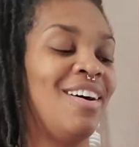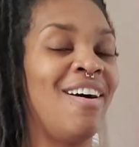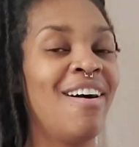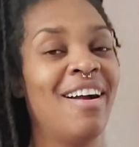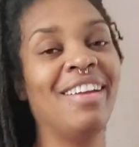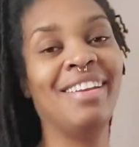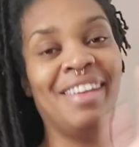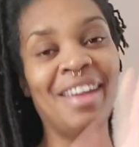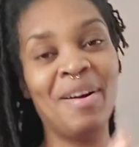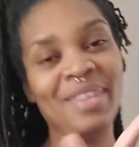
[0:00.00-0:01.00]
are.
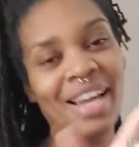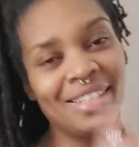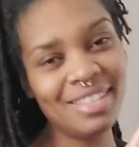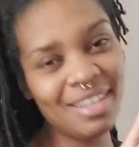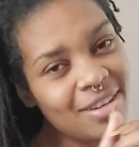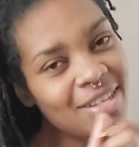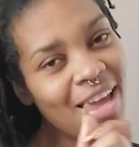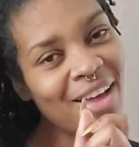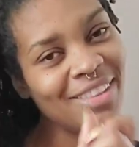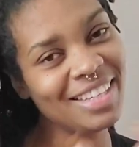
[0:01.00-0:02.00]
Now, when I tell
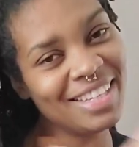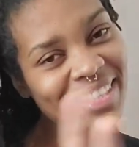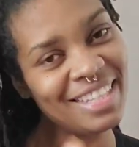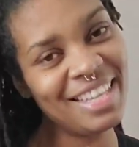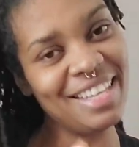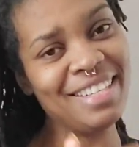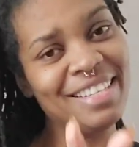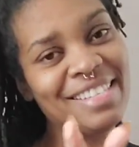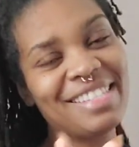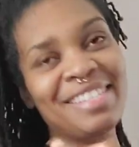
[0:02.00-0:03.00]
y'all these
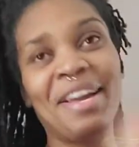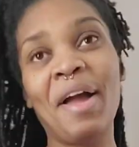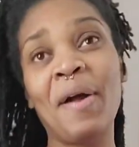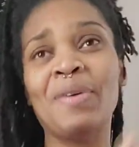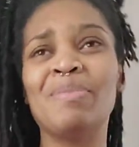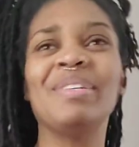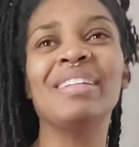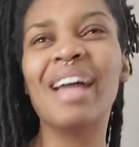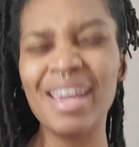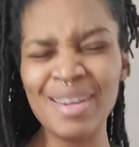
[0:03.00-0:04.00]
needs, y'all gonna be
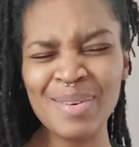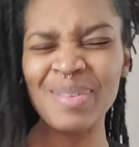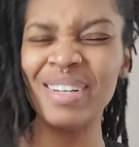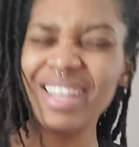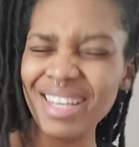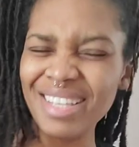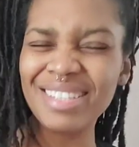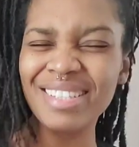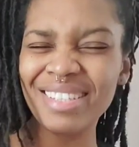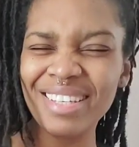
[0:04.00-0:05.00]
like, what?